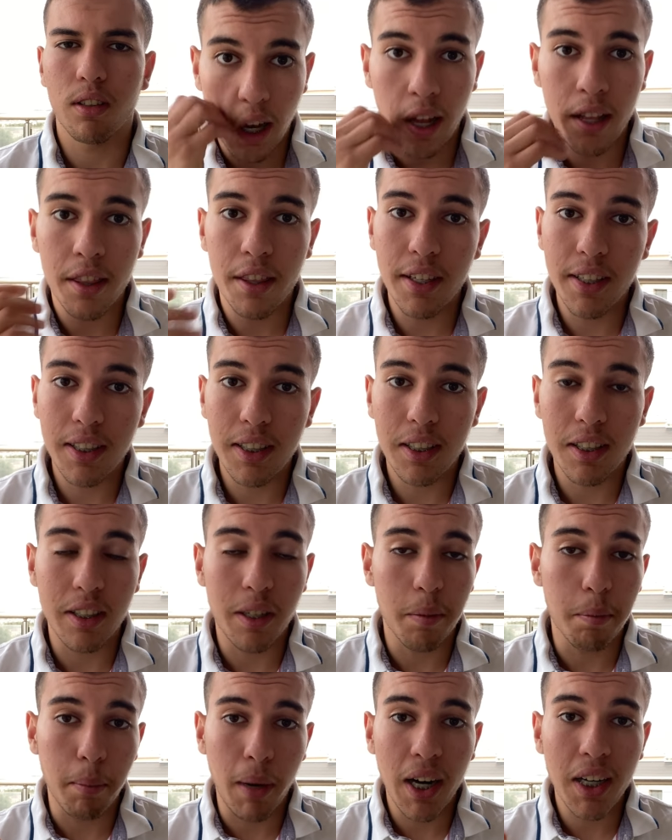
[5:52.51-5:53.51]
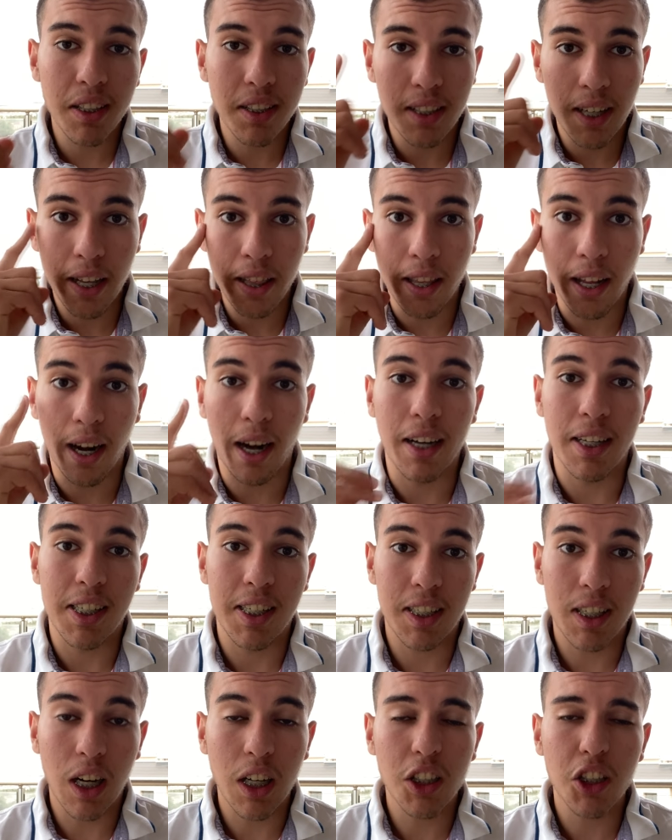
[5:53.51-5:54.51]
And this is the mindset that I
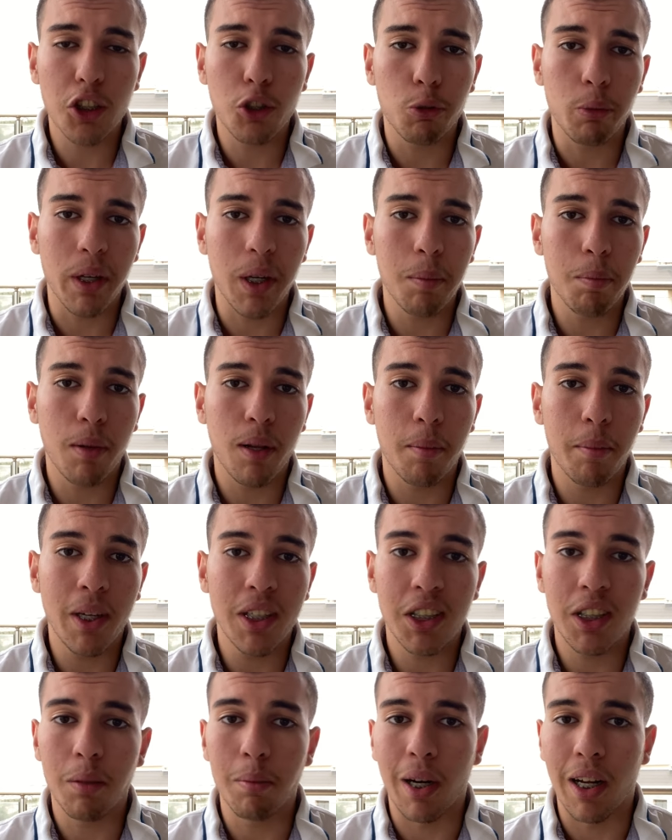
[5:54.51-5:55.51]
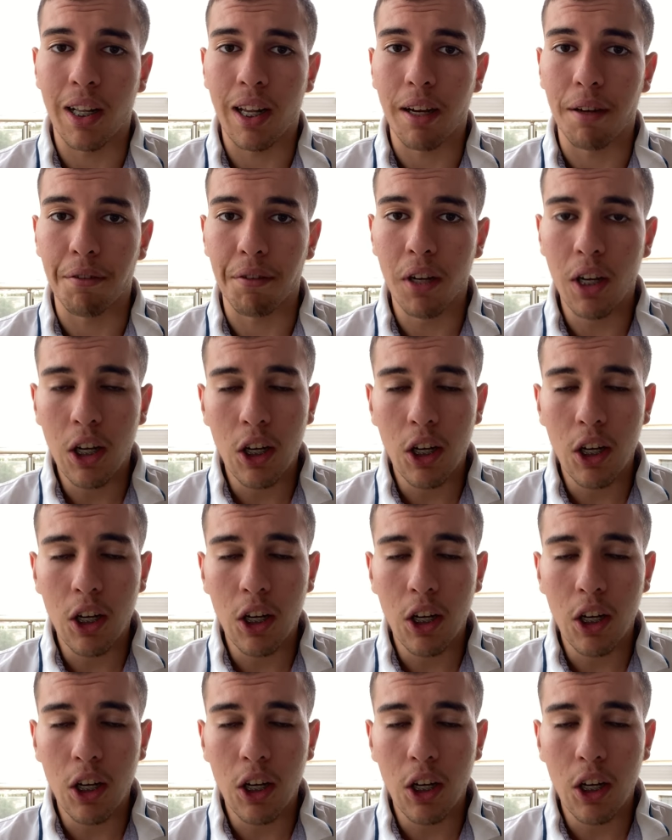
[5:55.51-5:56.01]
started to implement in my life.